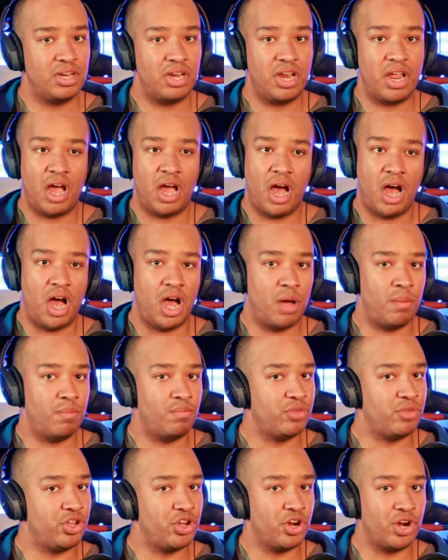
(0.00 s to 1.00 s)
um
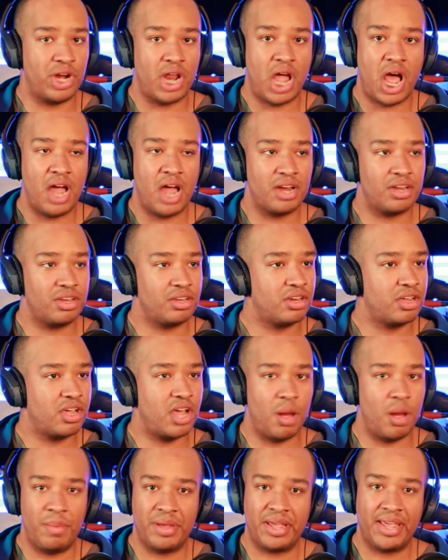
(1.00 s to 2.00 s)
you're not
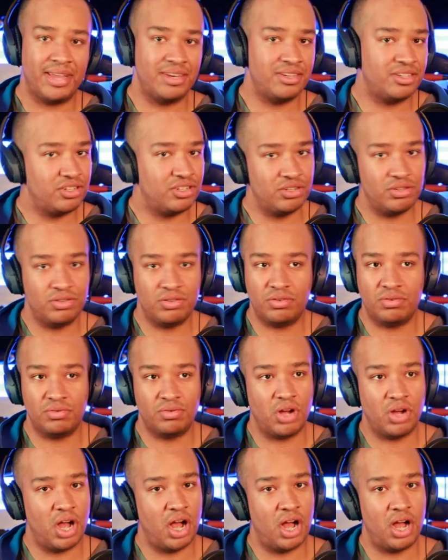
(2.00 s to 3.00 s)
coming into
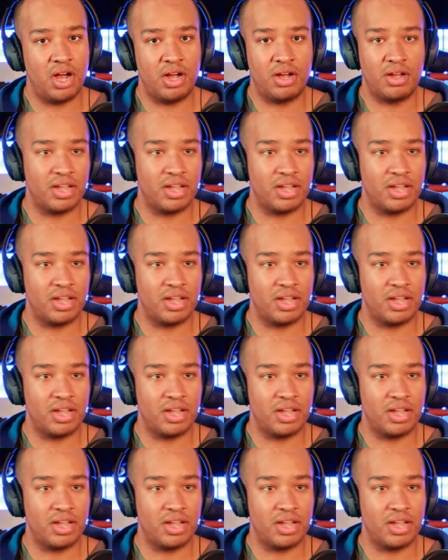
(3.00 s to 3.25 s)
uh